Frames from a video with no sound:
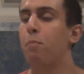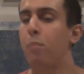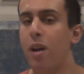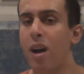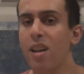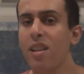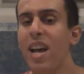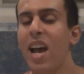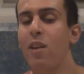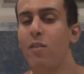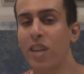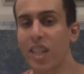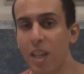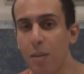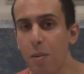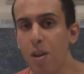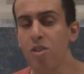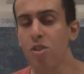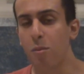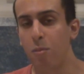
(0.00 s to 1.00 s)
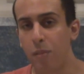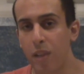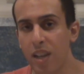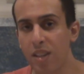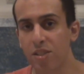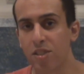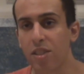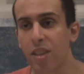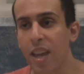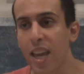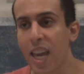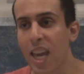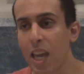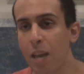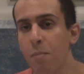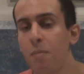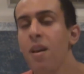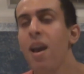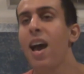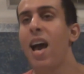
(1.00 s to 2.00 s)
But I recommend you play this
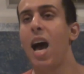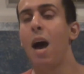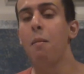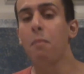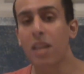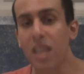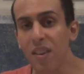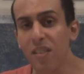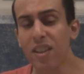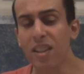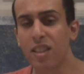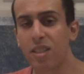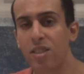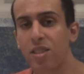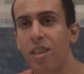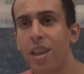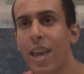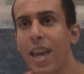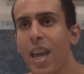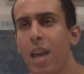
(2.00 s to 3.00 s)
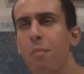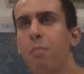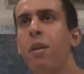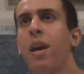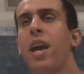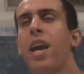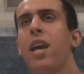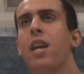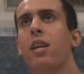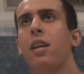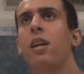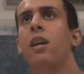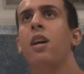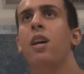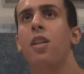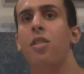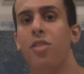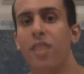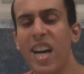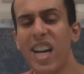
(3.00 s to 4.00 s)
game. I'm giving this game a
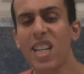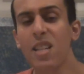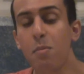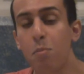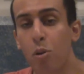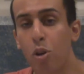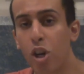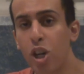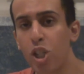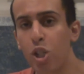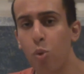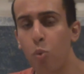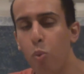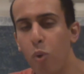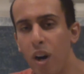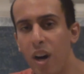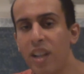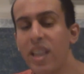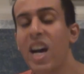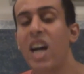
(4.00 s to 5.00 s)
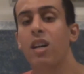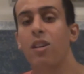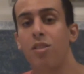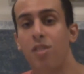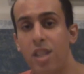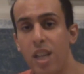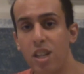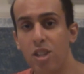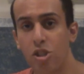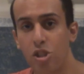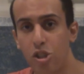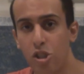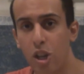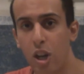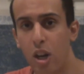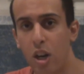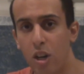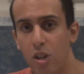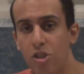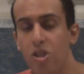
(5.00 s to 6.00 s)
9.1 out of 10
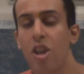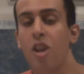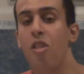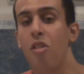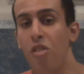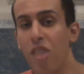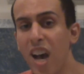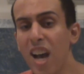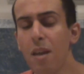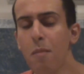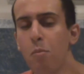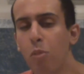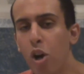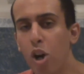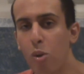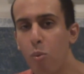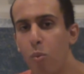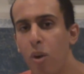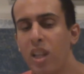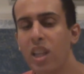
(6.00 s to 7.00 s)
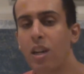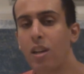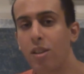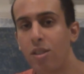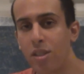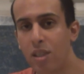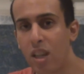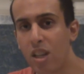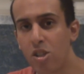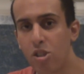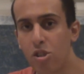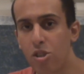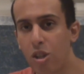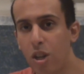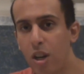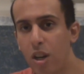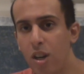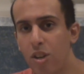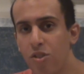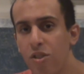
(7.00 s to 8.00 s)
stars. 9.1 out of 10
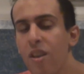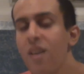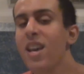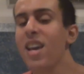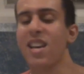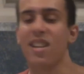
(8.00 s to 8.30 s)
stars.